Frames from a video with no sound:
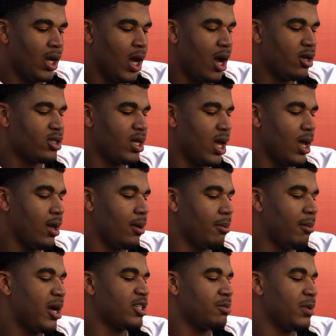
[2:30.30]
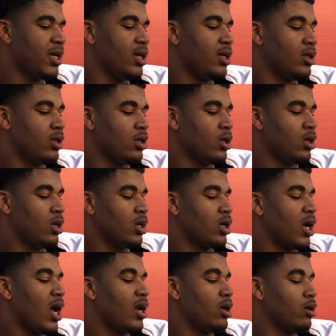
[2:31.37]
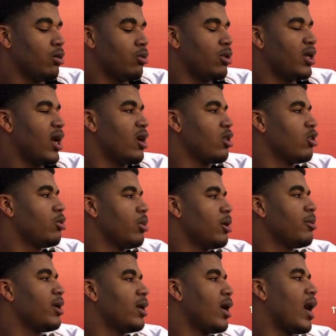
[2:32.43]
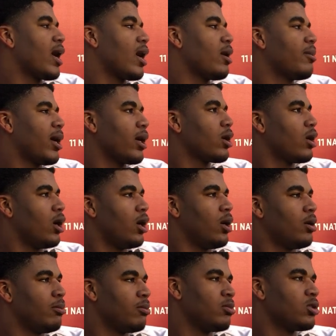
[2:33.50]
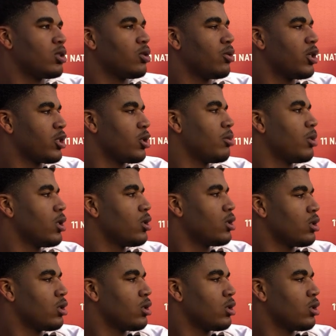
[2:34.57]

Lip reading: I say my speed kind of went down a little bit, but I got it back to where it should be.